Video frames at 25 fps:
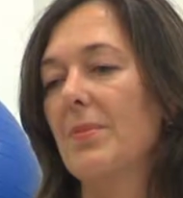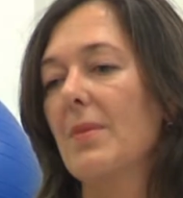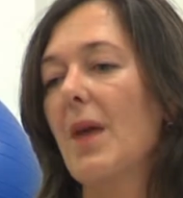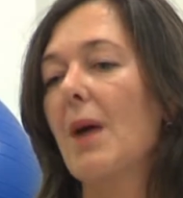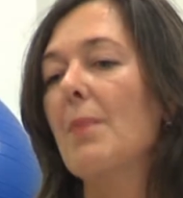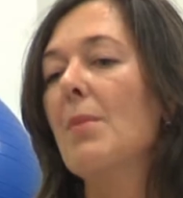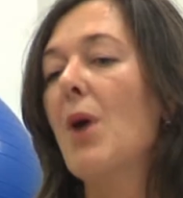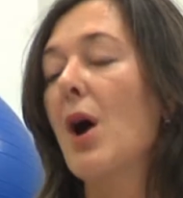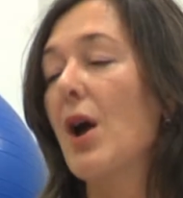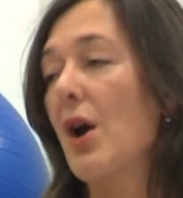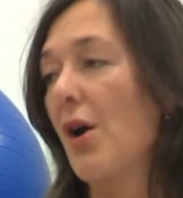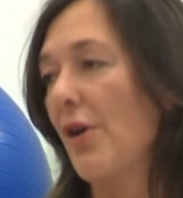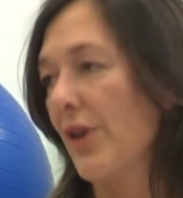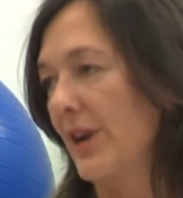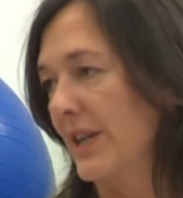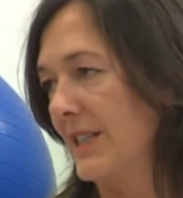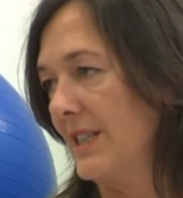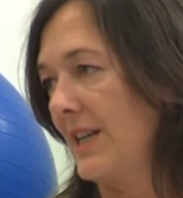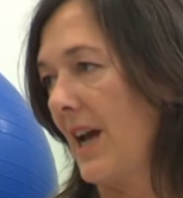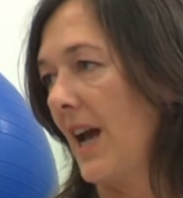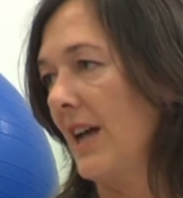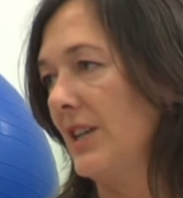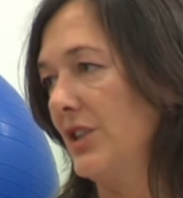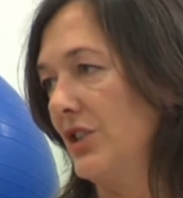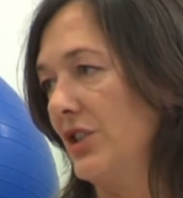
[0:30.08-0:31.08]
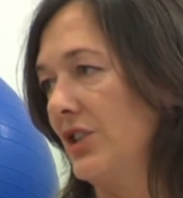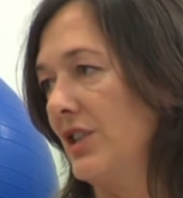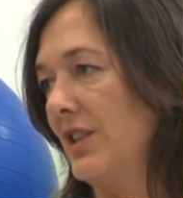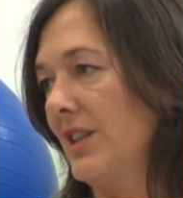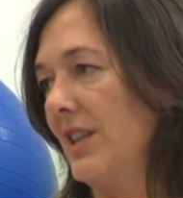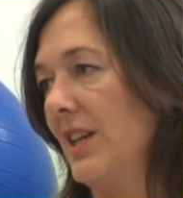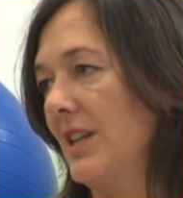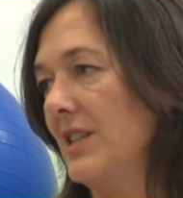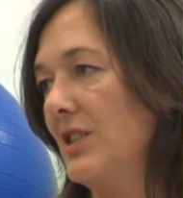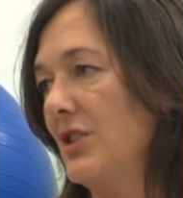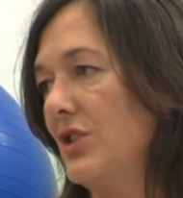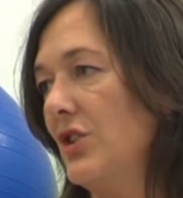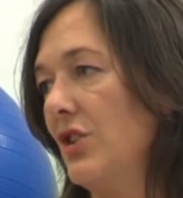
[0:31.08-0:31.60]
My orientation to
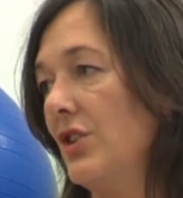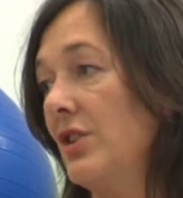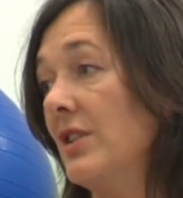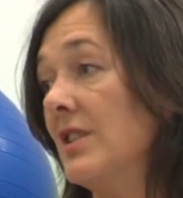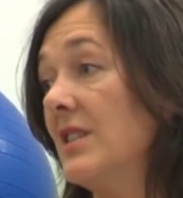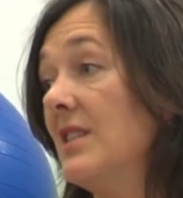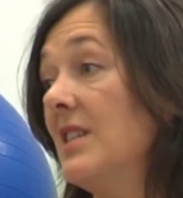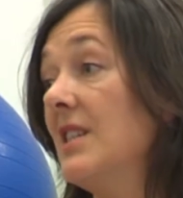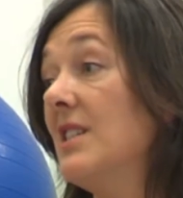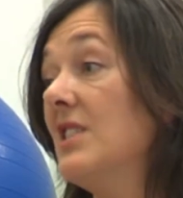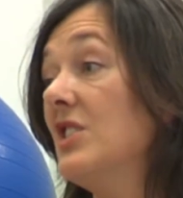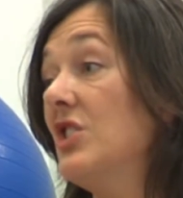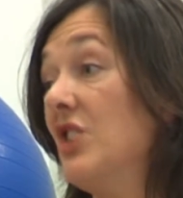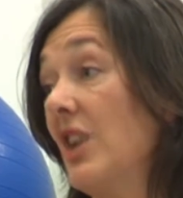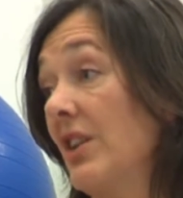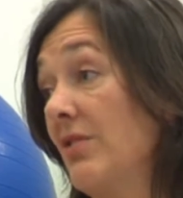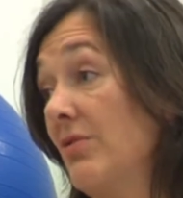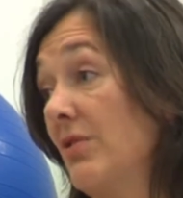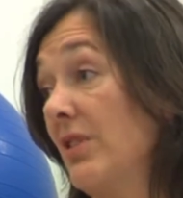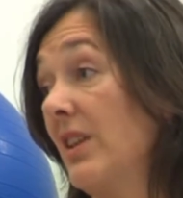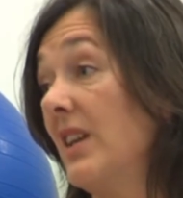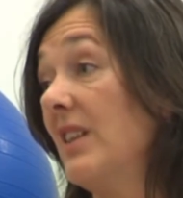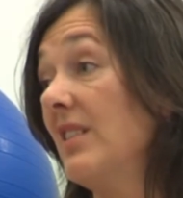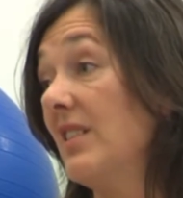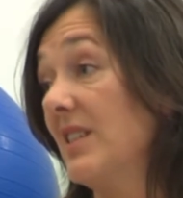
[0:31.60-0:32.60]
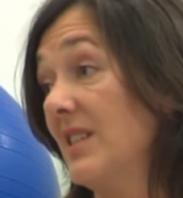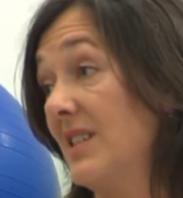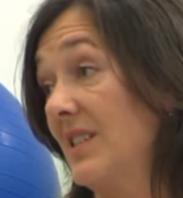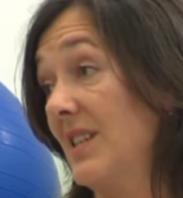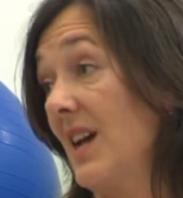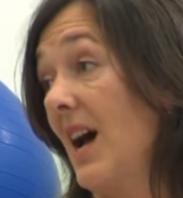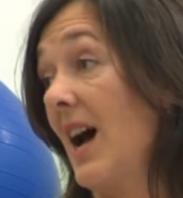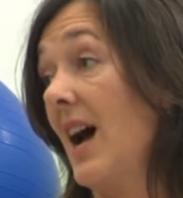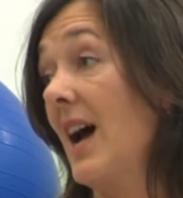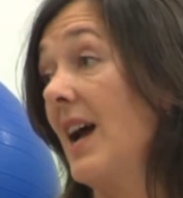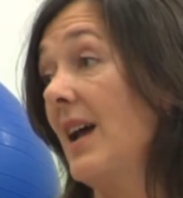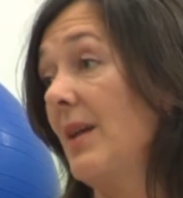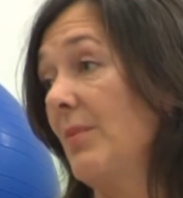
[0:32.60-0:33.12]
these students is generally the
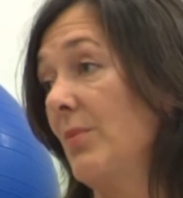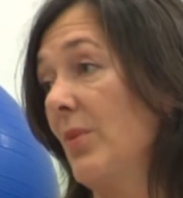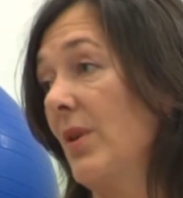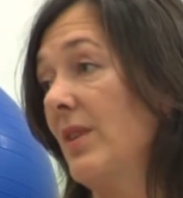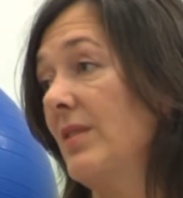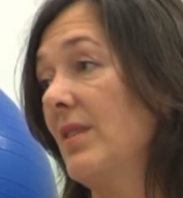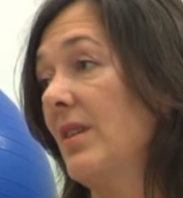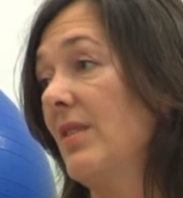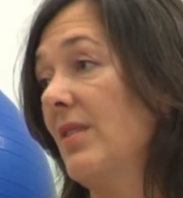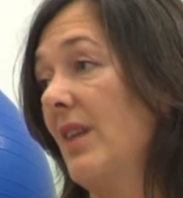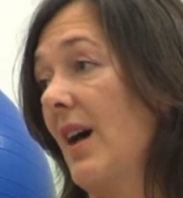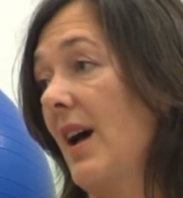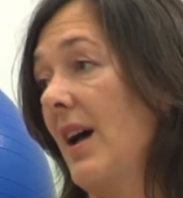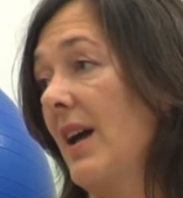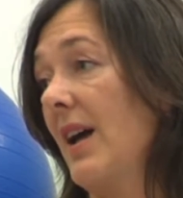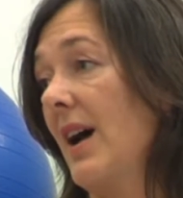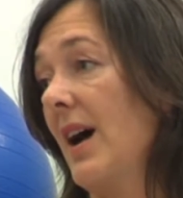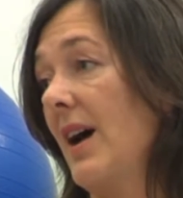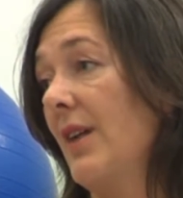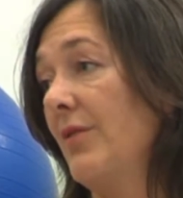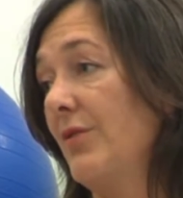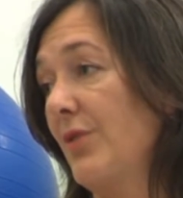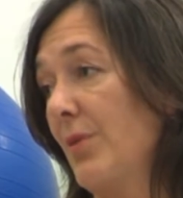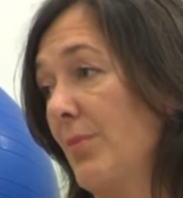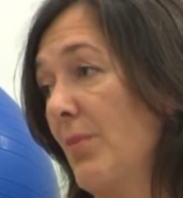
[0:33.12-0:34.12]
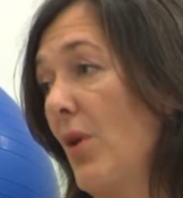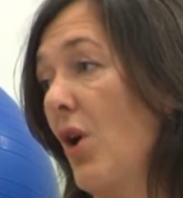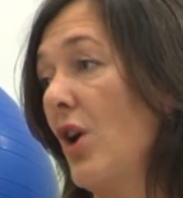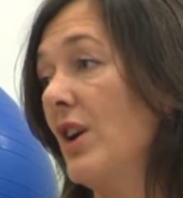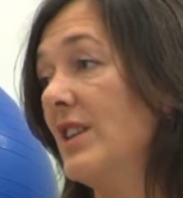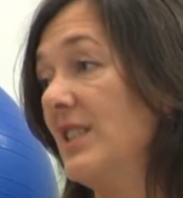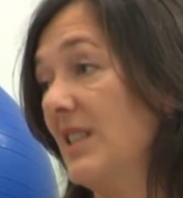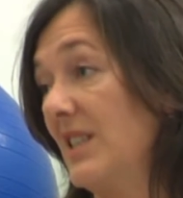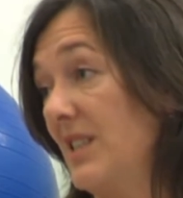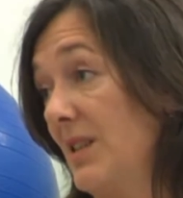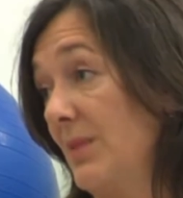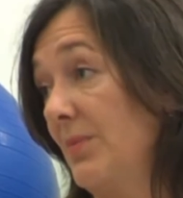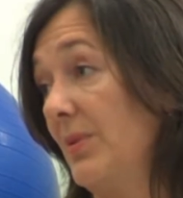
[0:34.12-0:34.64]
same, whether they are from my
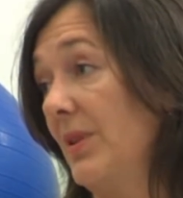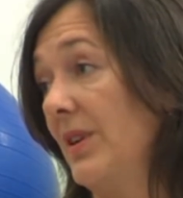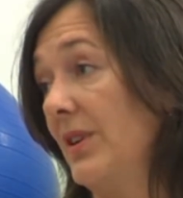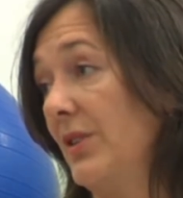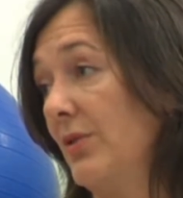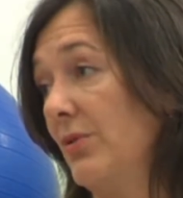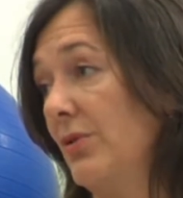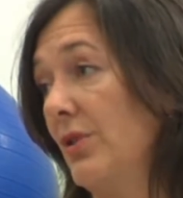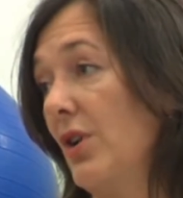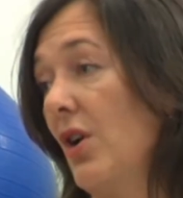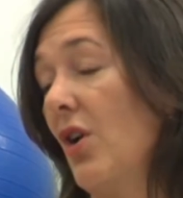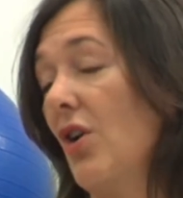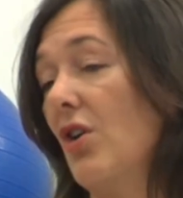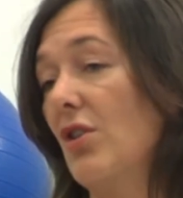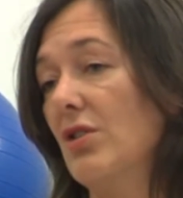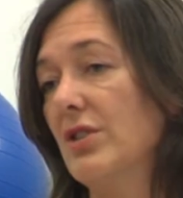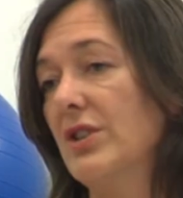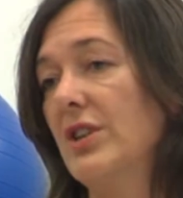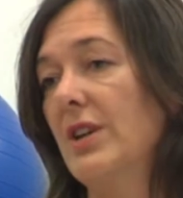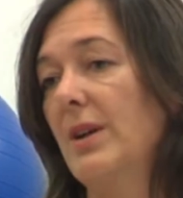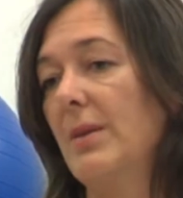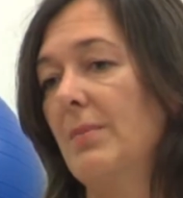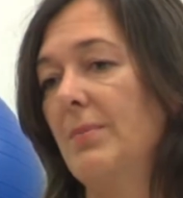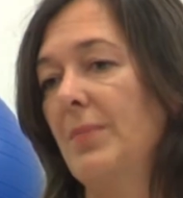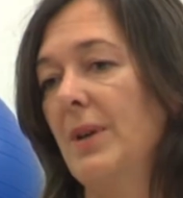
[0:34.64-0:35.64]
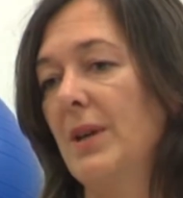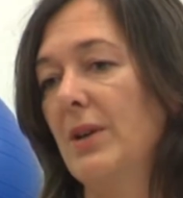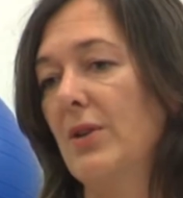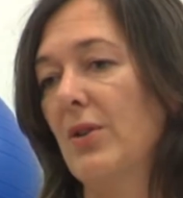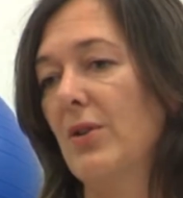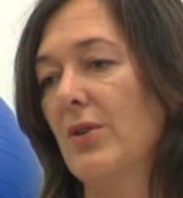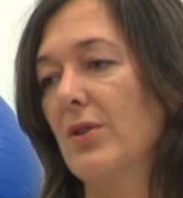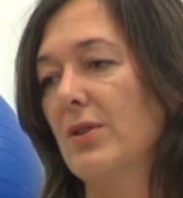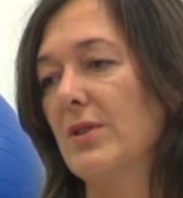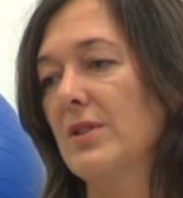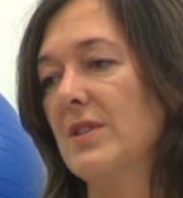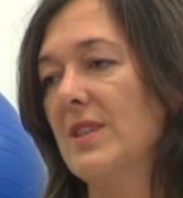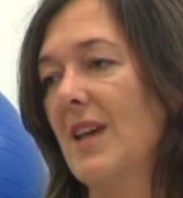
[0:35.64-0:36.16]
discipline or not,
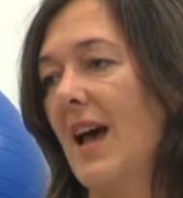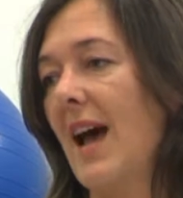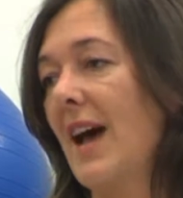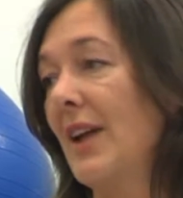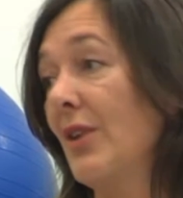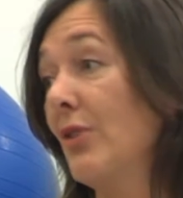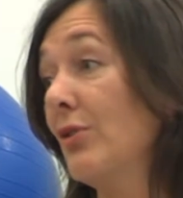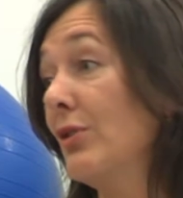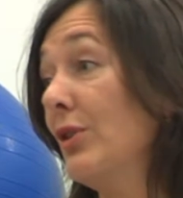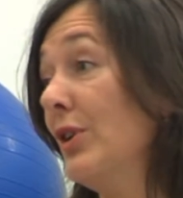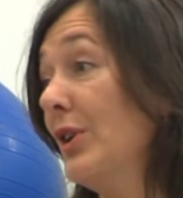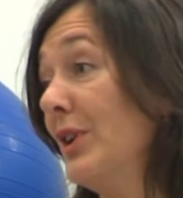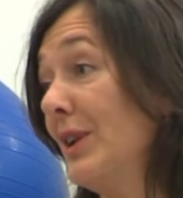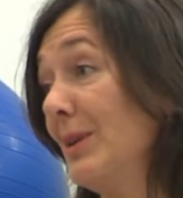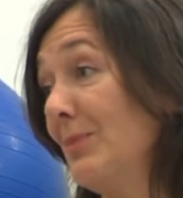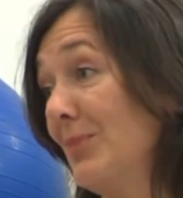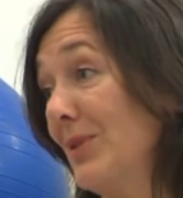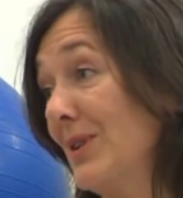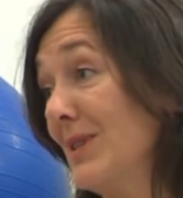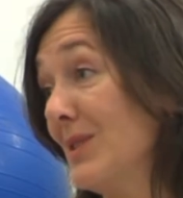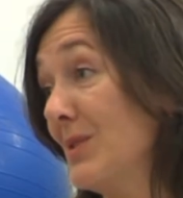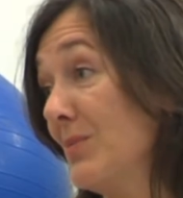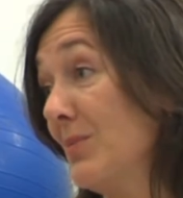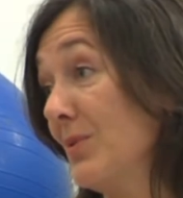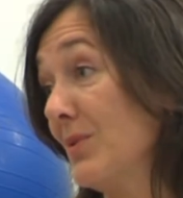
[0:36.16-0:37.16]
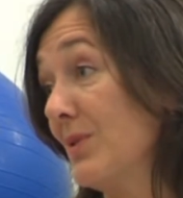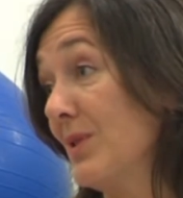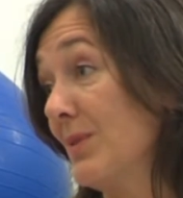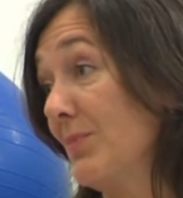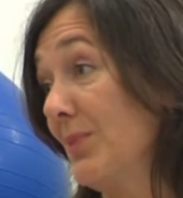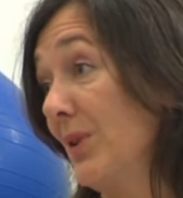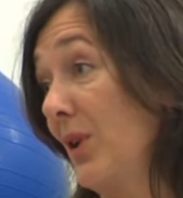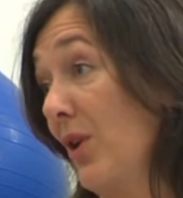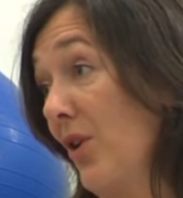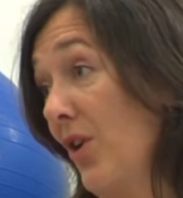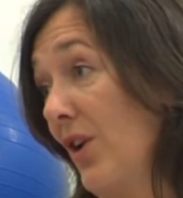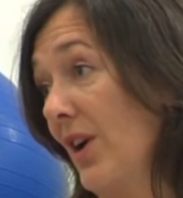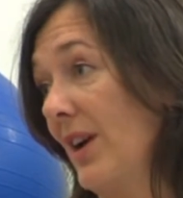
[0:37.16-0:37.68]
because adult learning principles
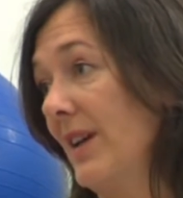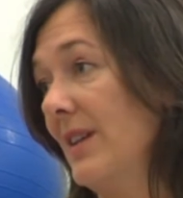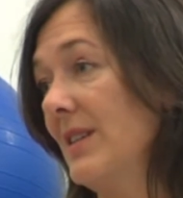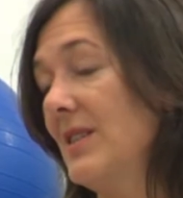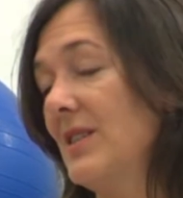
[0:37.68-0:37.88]
apply.